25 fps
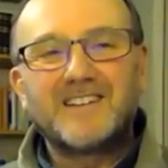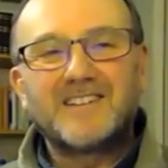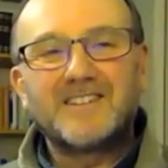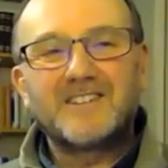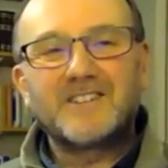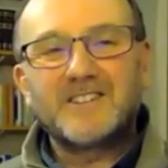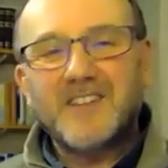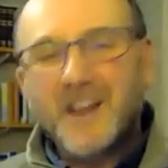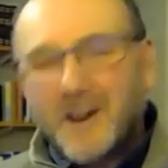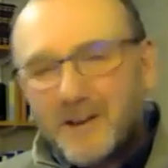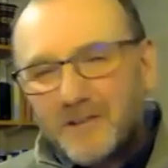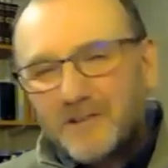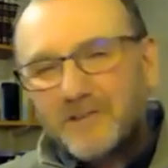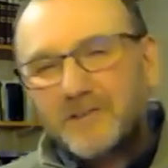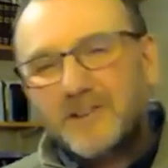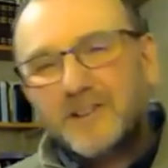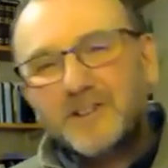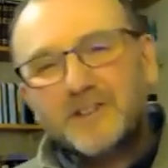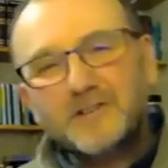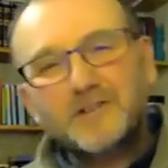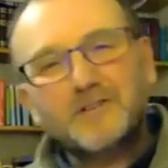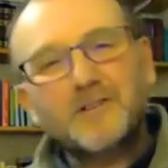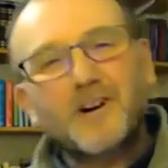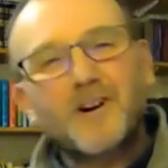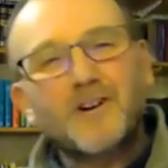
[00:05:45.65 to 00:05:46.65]

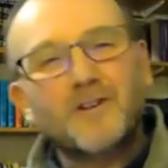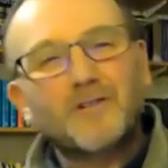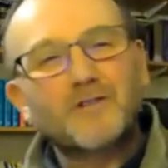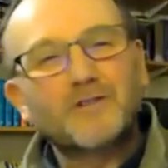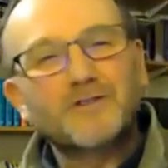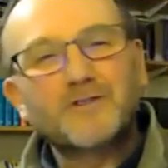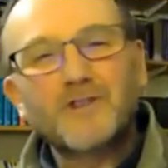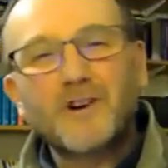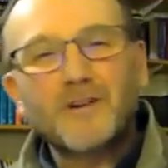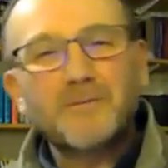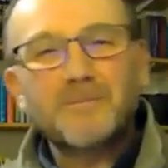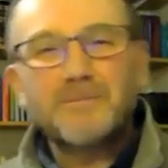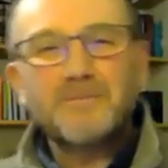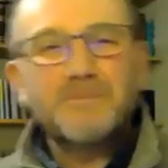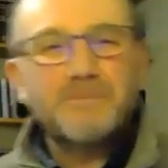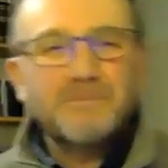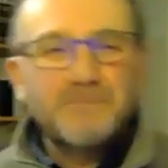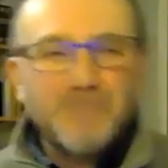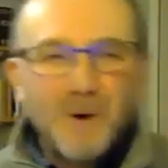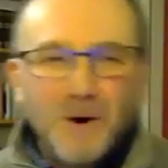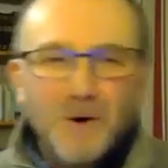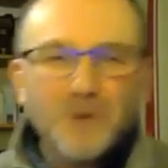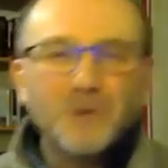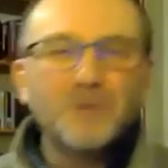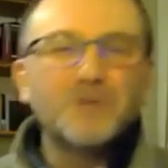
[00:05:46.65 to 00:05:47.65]
Self-controlled, not
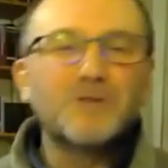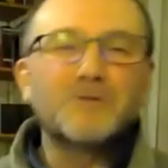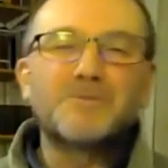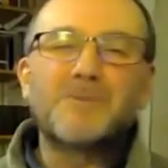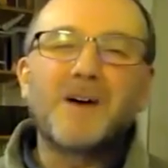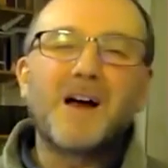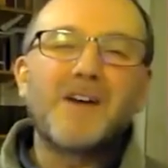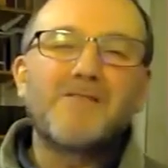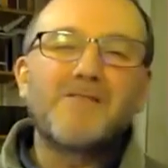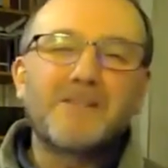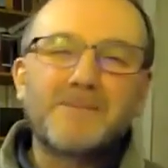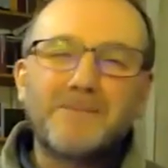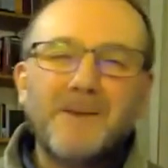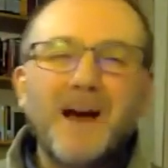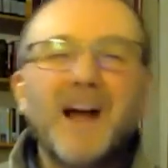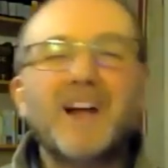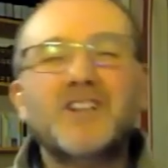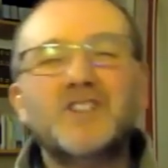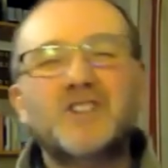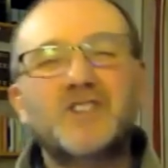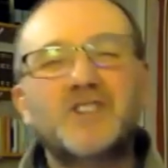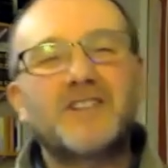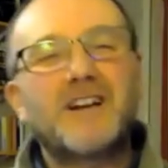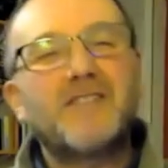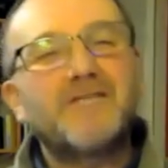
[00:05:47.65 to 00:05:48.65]
pulled by every
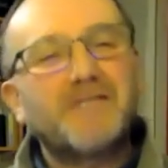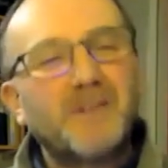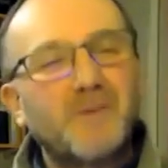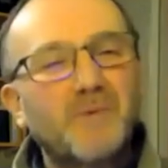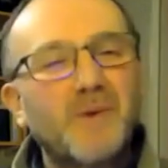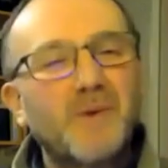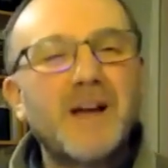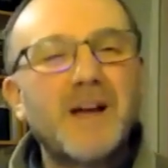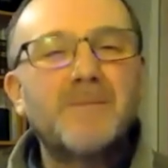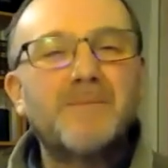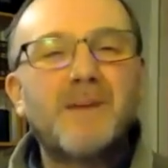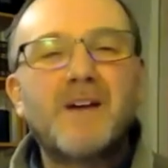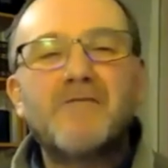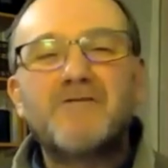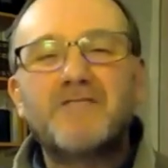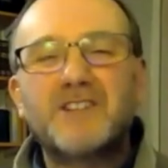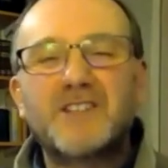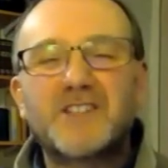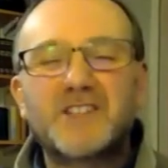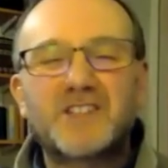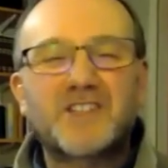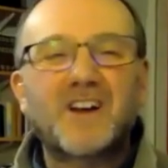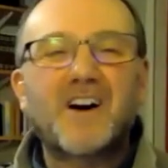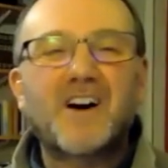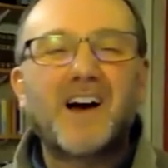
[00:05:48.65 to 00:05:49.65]
passion, every whim, every
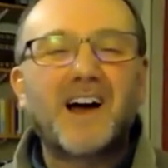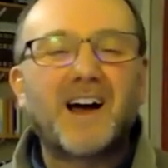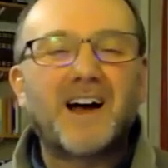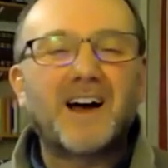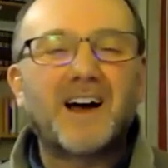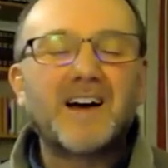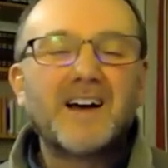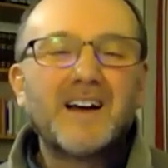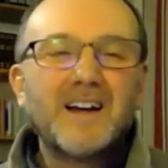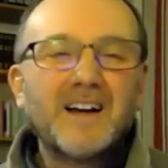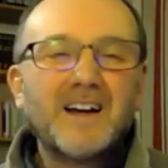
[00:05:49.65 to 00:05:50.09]
desire.